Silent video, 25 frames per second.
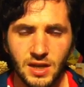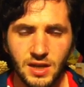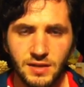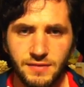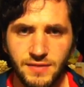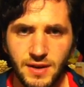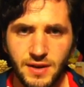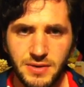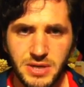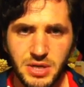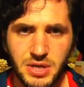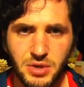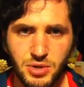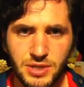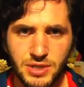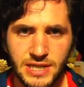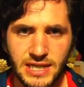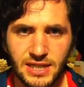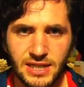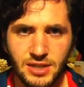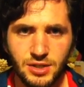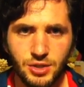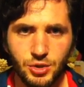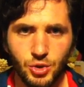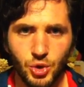A very good
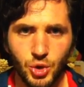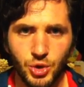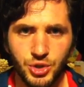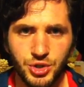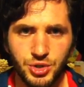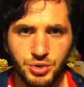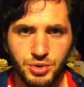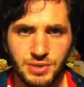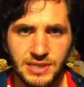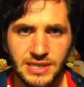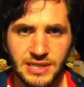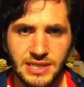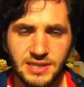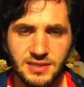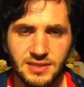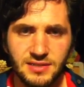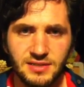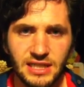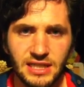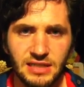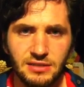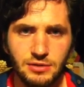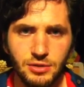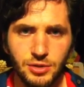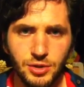day to all you
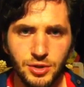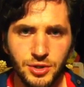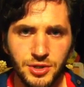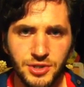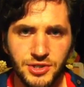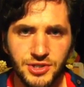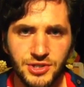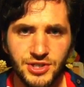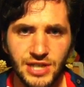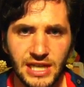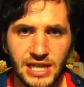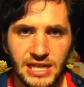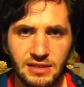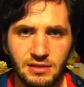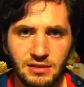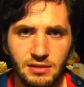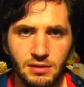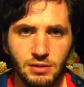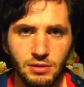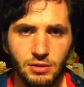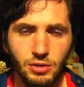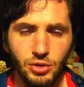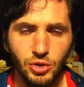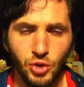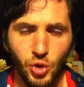geeks and nerds and
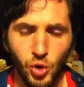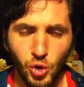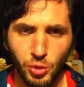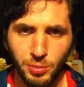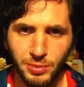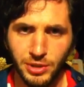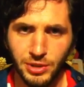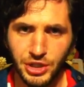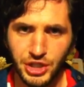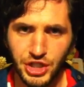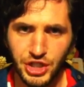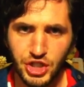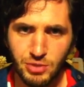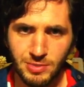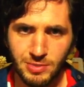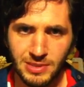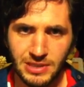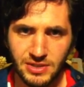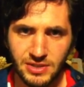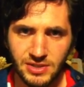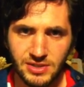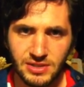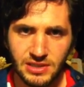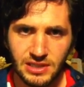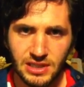normal
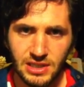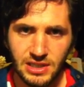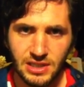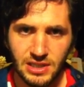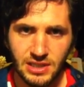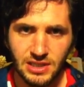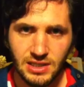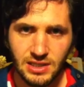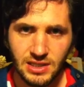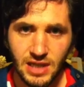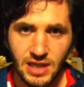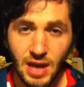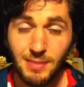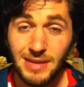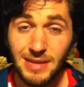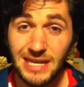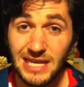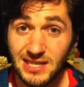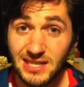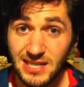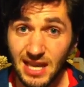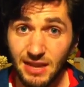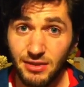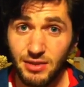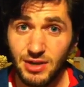humans.
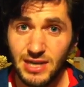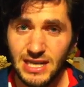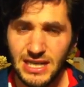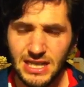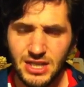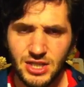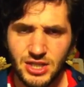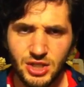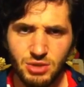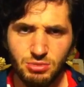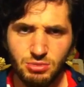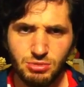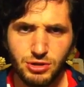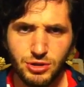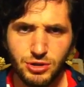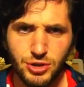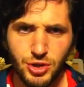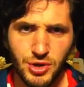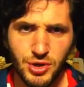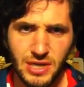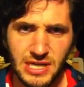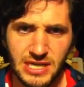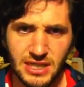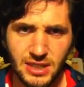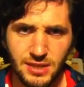Coming Saturday, June
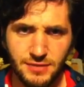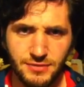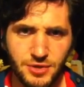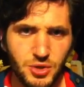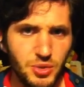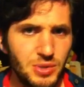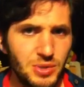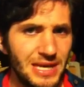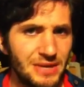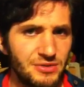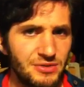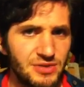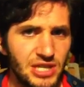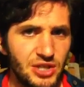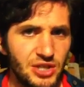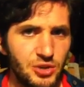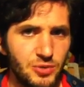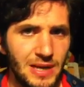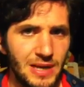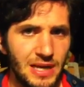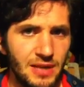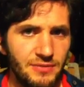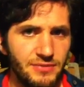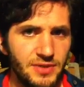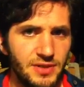30th of
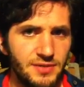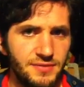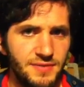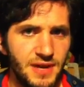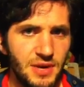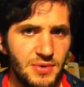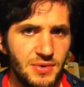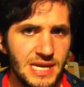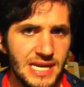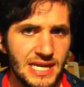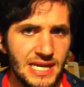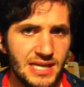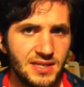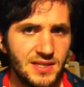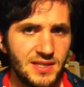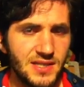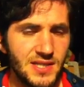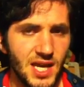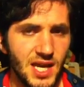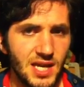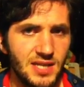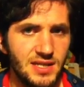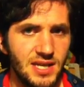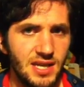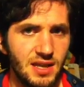2012, a very
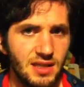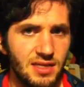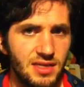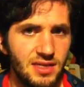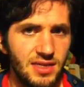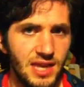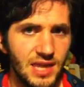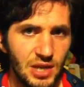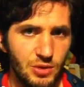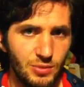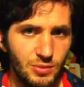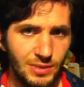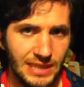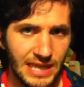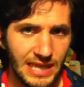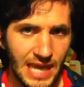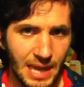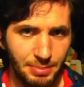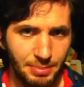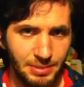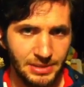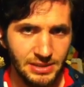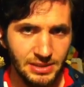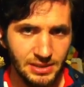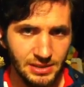exciting thing will
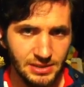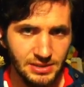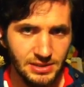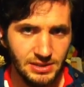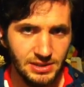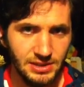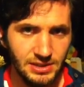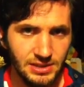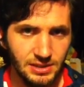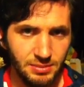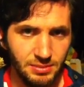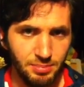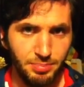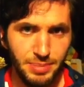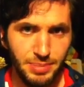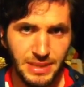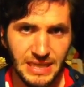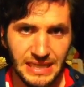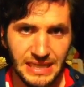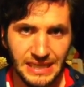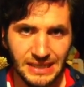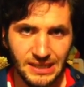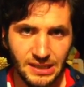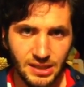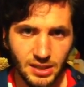happen,
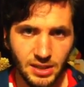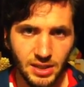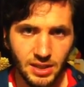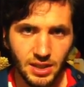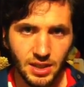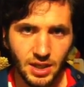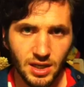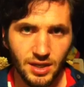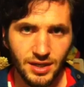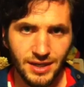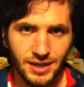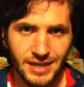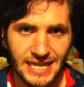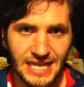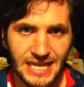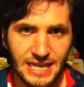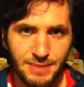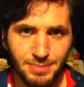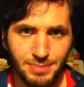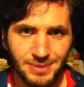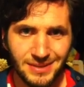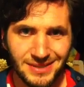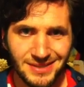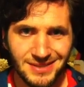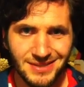being a
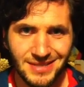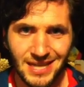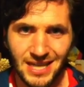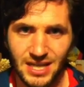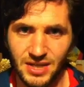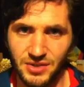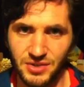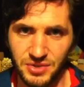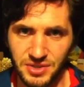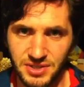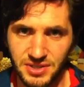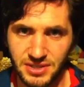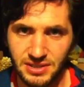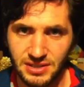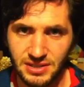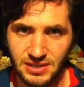leap second.